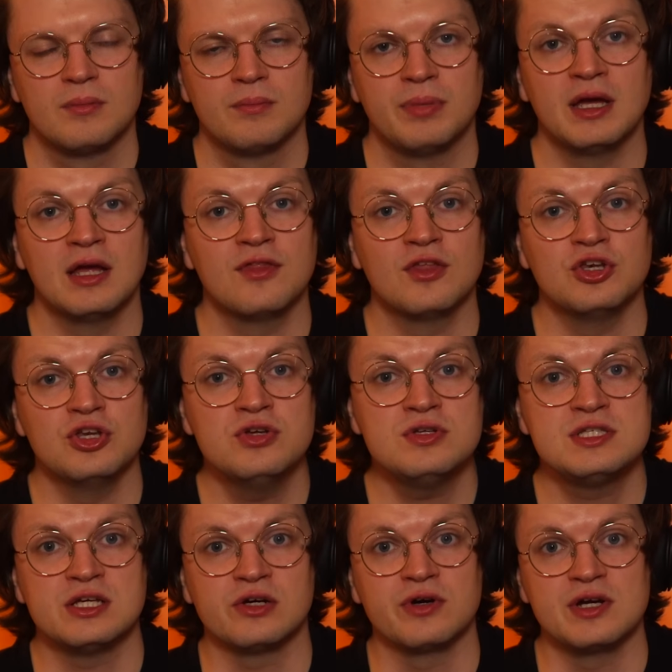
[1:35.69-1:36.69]
But in the new
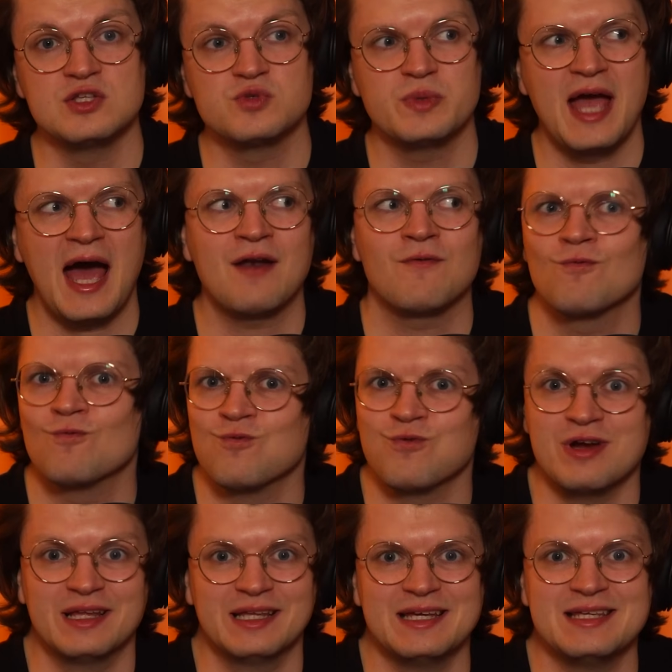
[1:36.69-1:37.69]
series, we hadn't
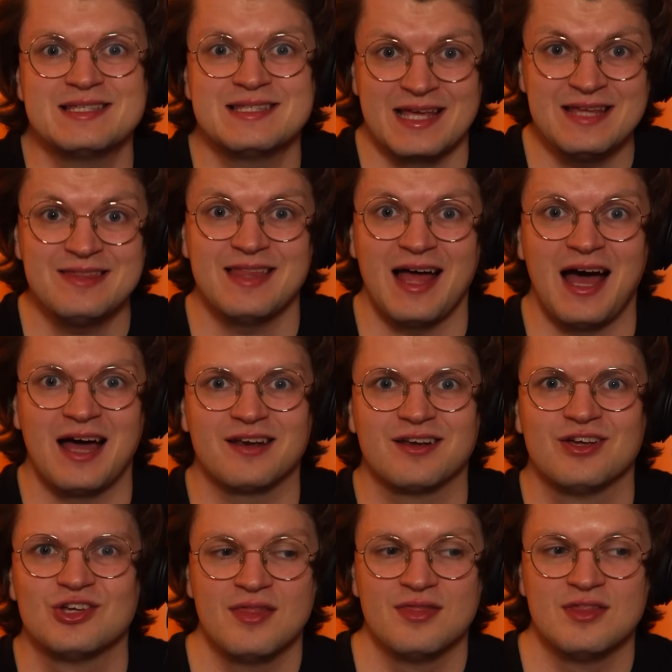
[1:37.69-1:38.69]
really seen that.
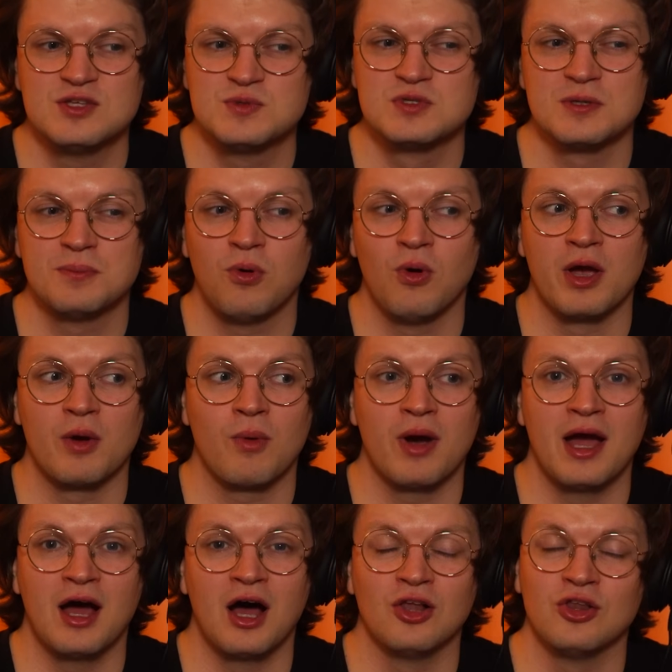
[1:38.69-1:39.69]
This was a point
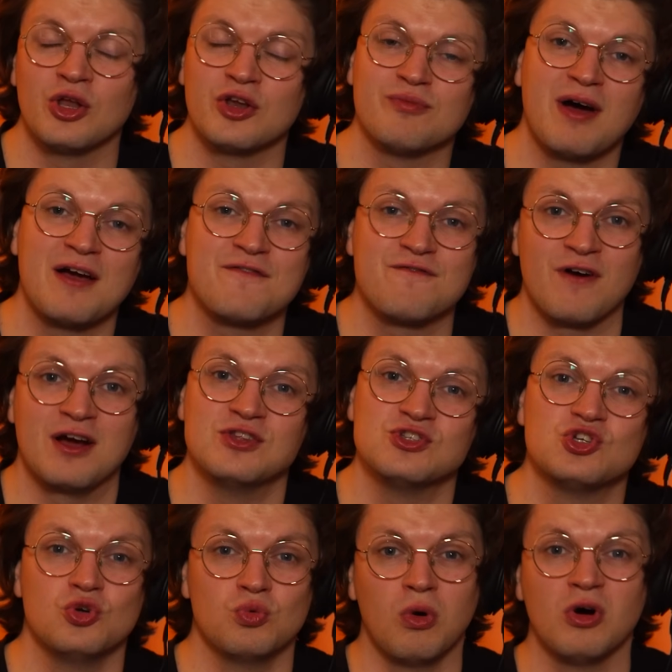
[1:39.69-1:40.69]
where a lot of my friends
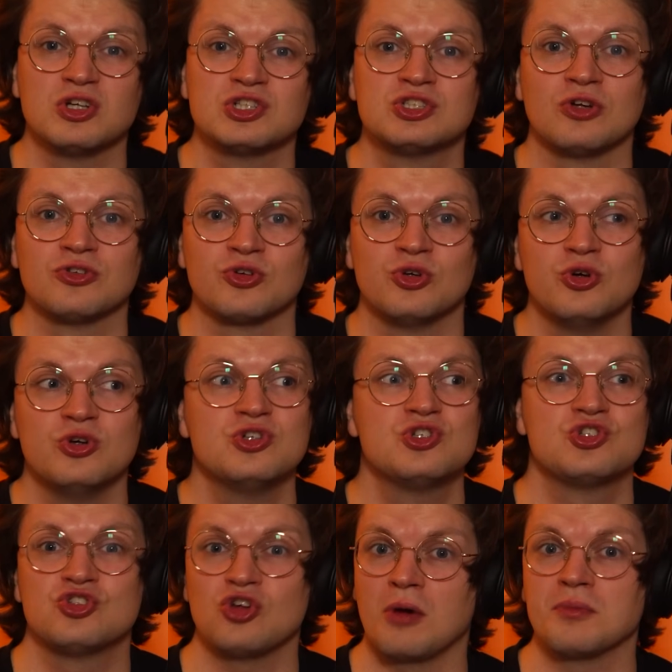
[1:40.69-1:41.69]
who watched Doctor Who
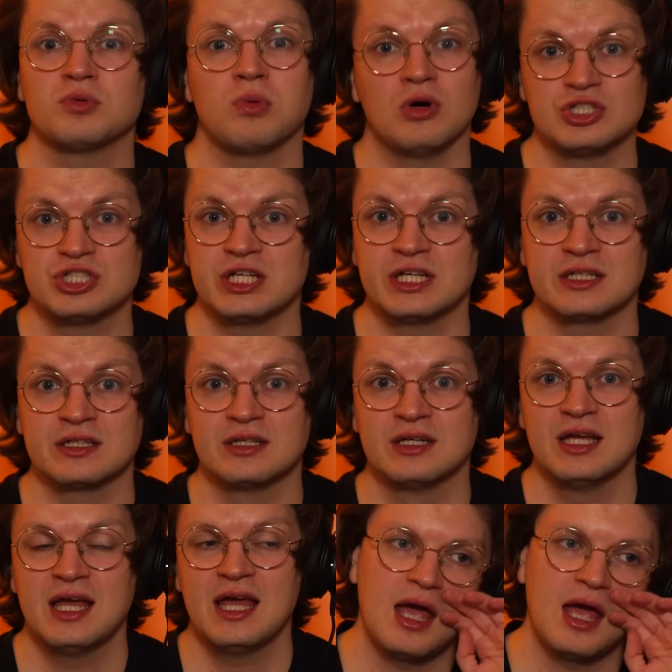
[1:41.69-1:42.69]
stopped watching.
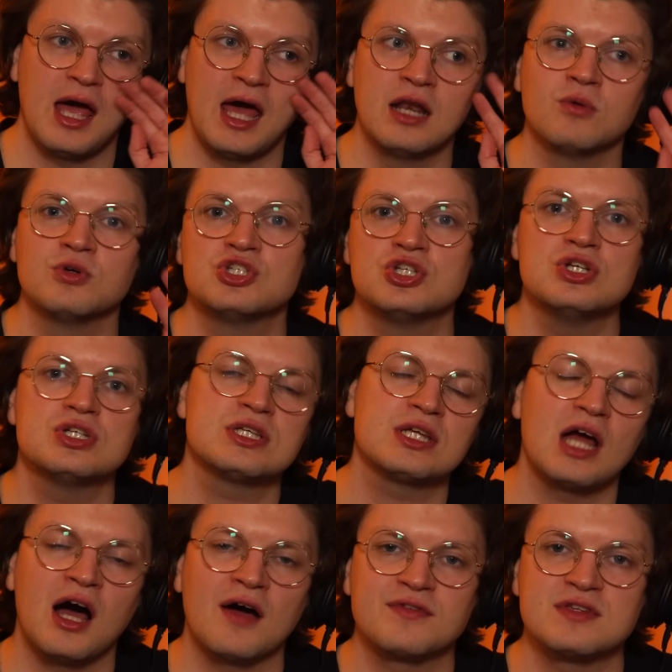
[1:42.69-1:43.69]
And it was
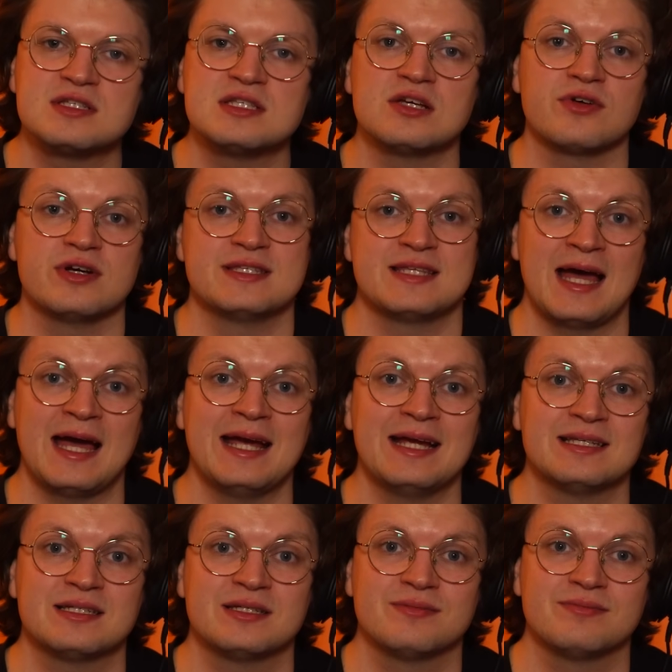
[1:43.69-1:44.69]
usually after series
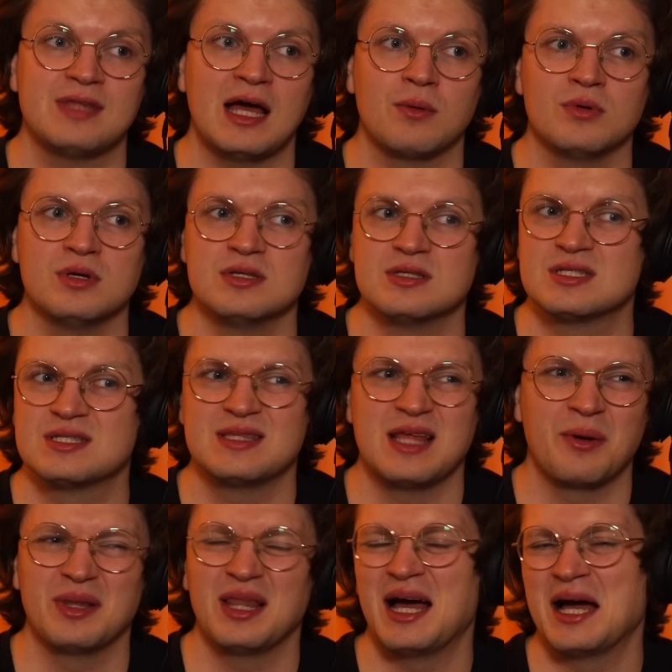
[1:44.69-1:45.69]
8 they
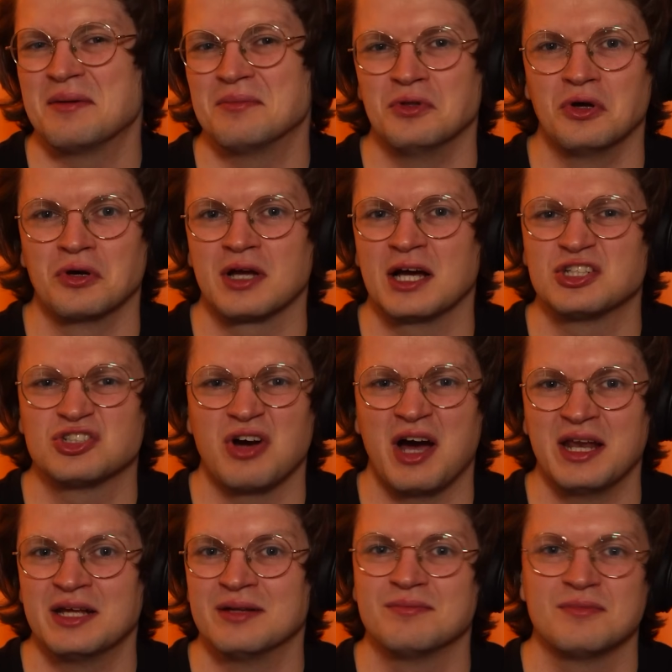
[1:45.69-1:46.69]
were like, look, I
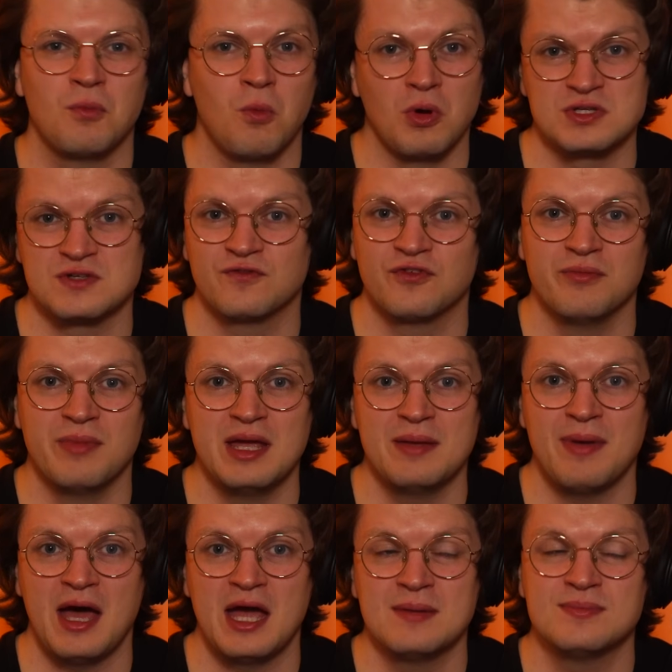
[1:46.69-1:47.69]
tried it. Wasn't for me,
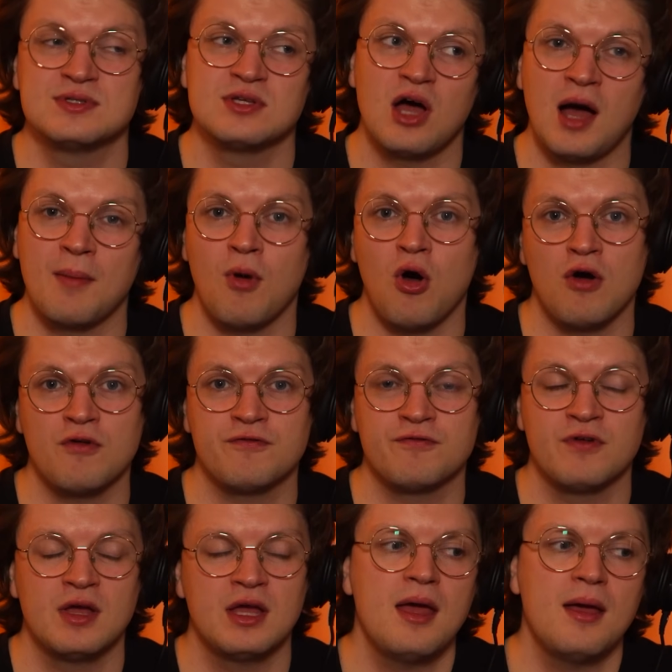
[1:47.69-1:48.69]
babes. I'm off.
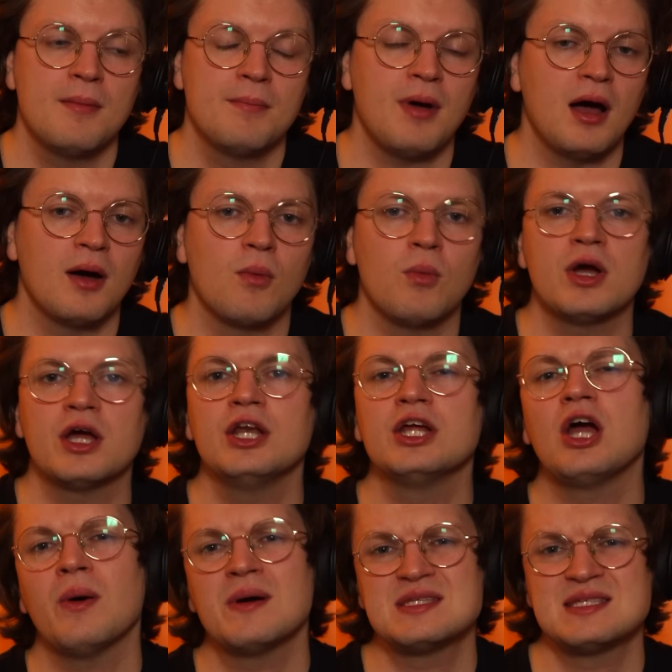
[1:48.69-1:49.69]
But we're going to
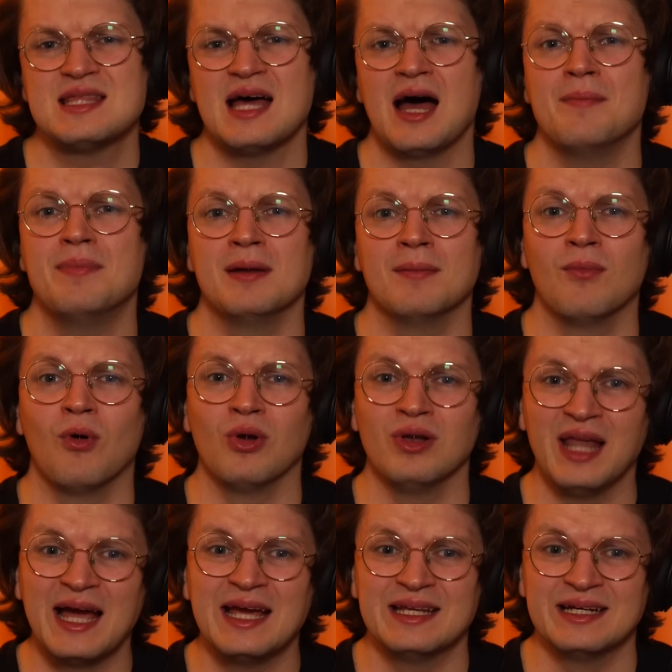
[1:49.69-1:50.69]
go into that a bit more
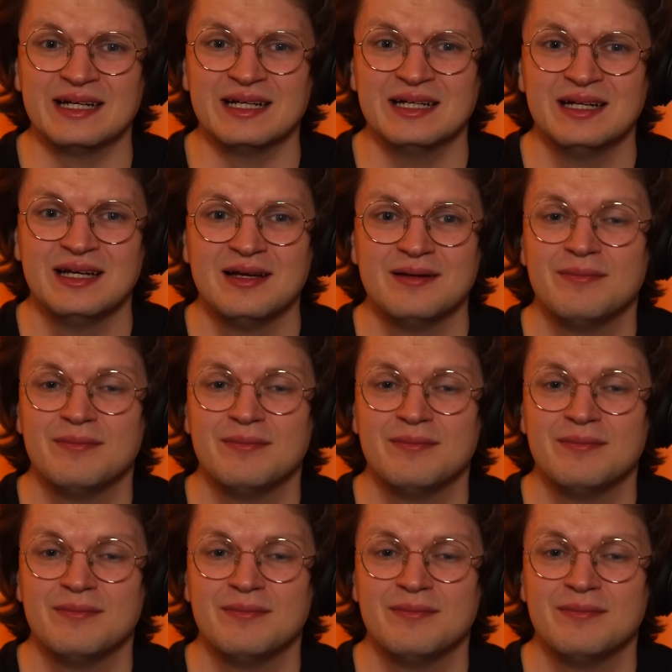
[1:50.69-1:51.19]
later.